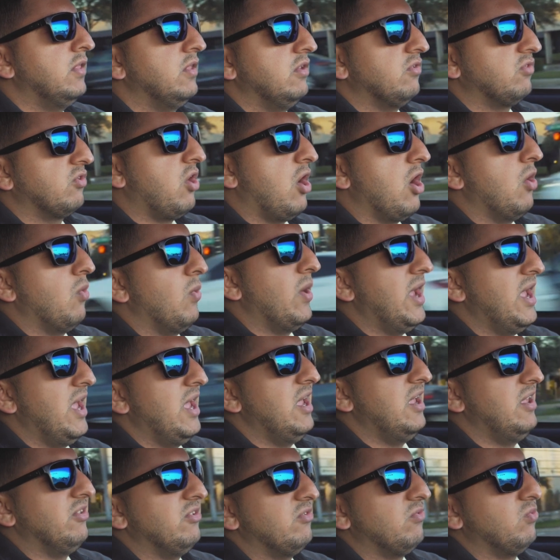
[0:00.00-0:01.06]
This car
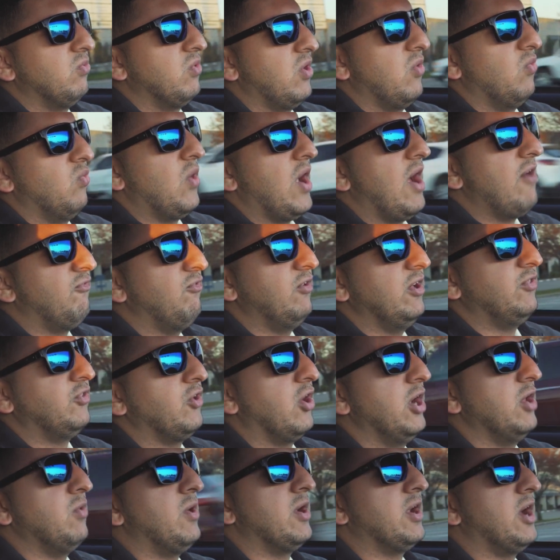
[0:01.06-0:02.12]
weighs roughly
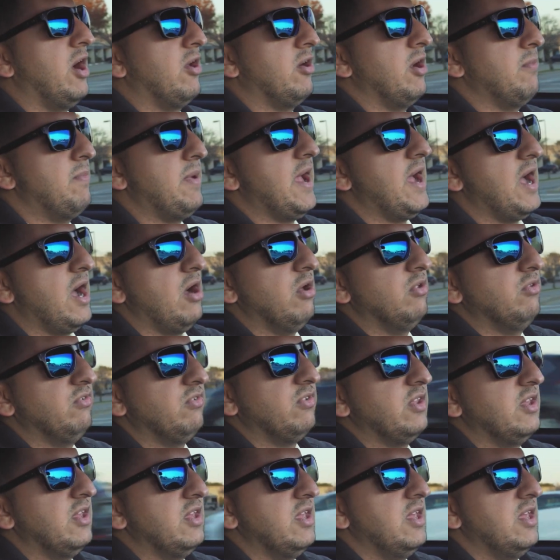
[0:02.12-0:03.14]
3,100 pounds,